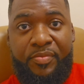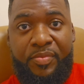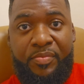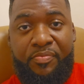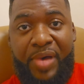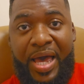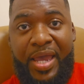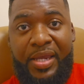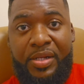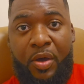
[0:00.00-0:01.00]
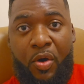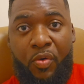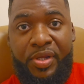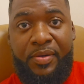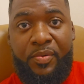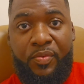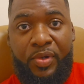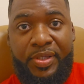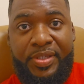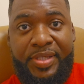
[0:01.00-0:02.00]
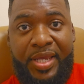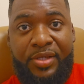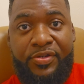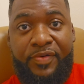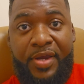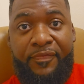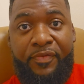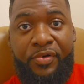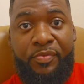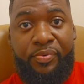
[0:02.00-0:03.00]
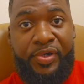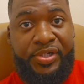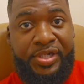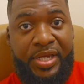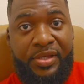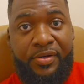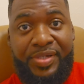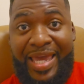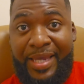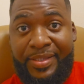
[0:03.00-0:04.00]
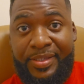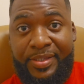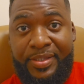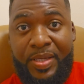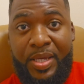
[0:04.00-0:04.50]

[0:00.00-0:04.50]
Buying and holding real estate is great for depreciating your taxes.